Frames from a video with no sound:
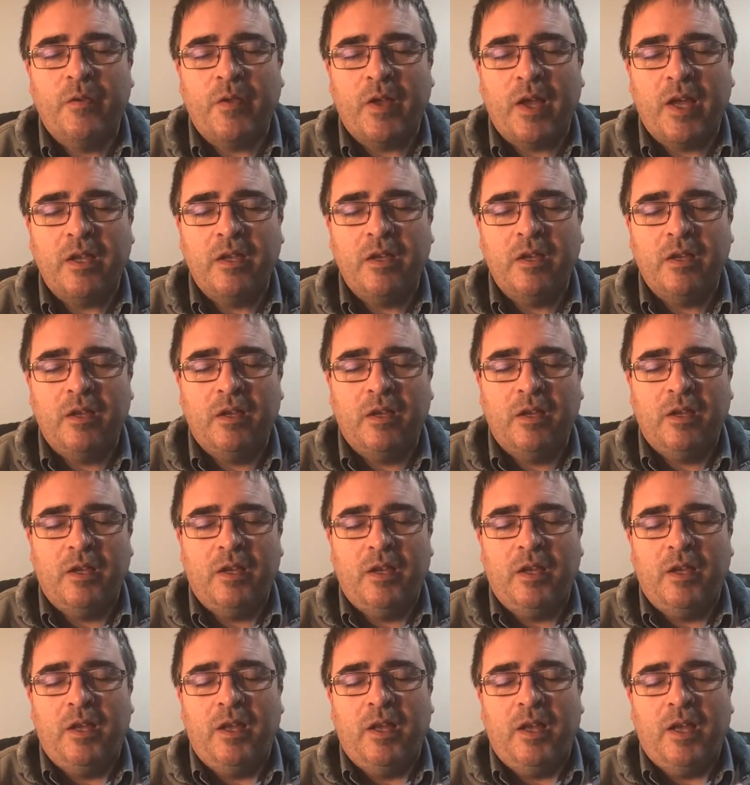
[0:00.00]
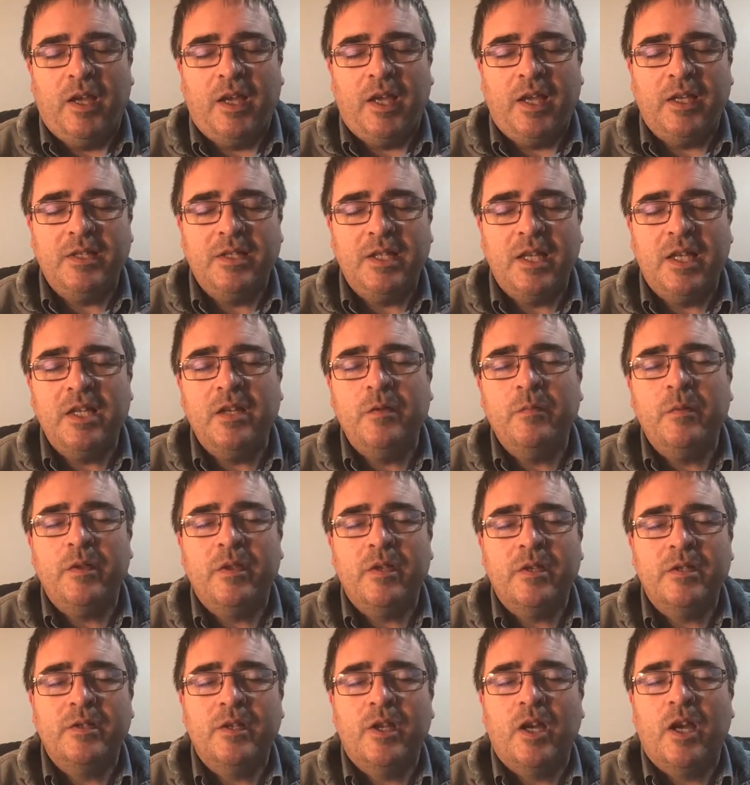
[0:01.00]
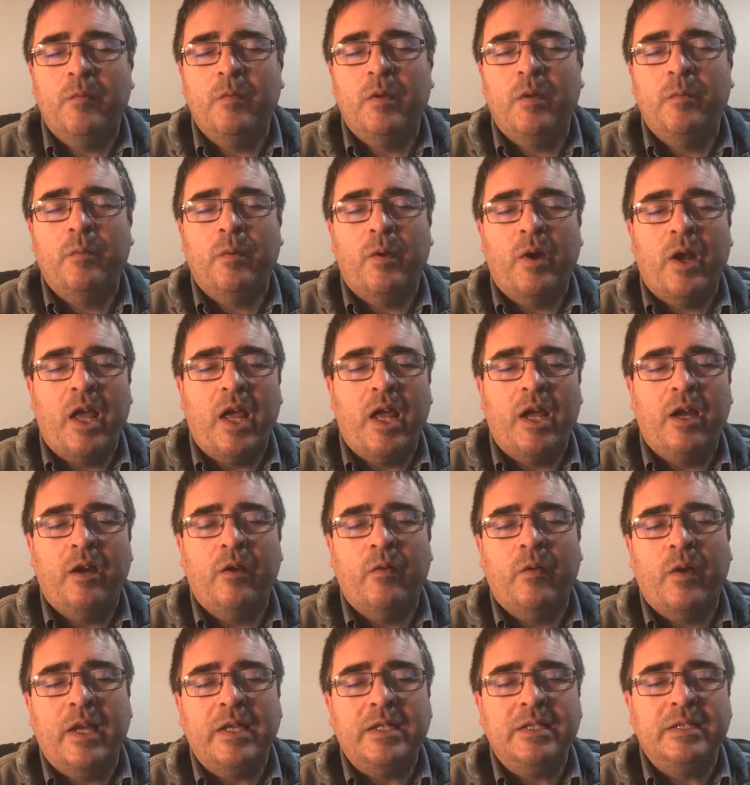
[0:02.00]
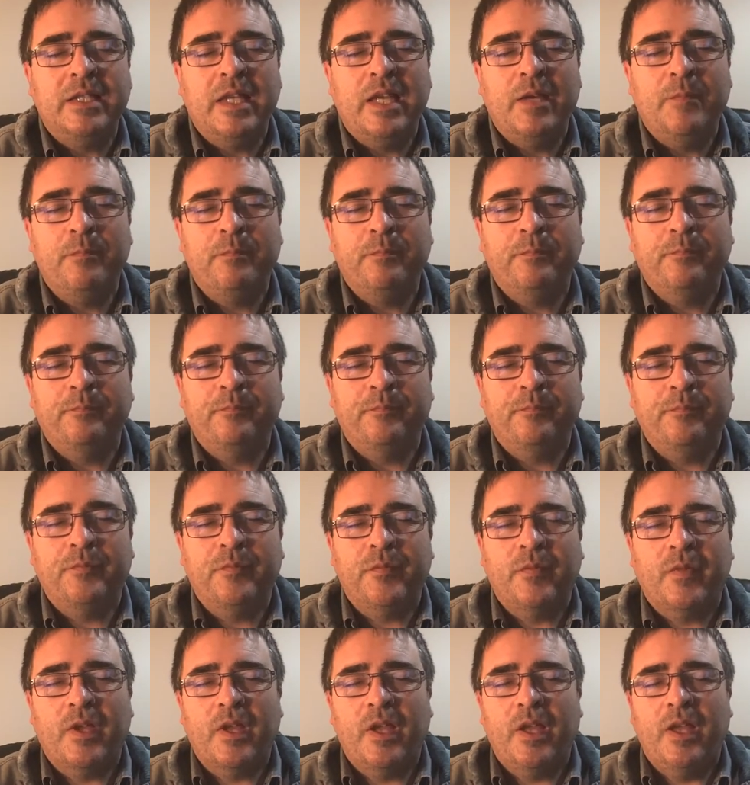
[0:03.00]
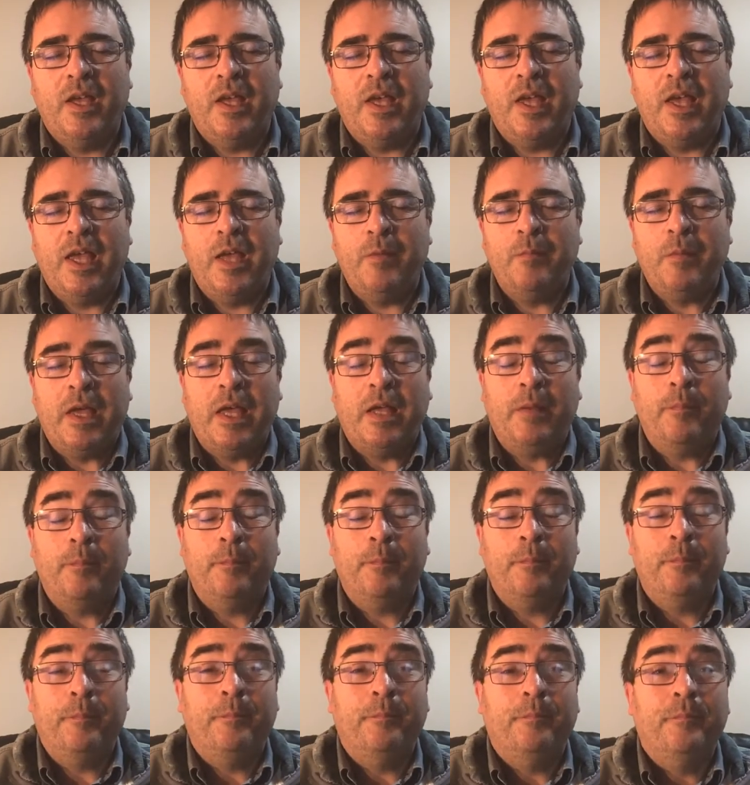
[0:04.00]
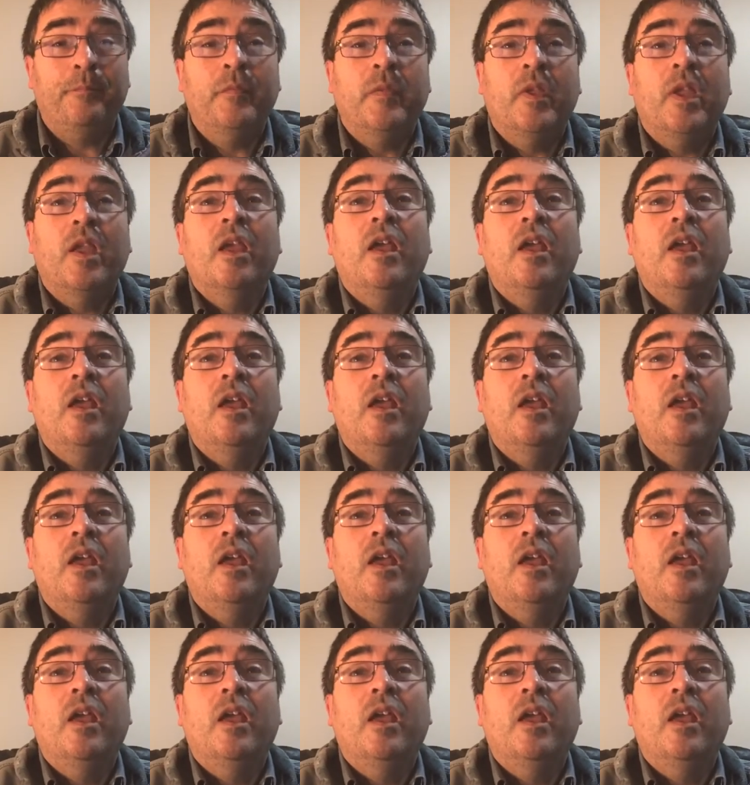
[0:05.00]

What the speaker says: So, Lord, thank you. Continue with us now, we pray in Christ's name. Amen.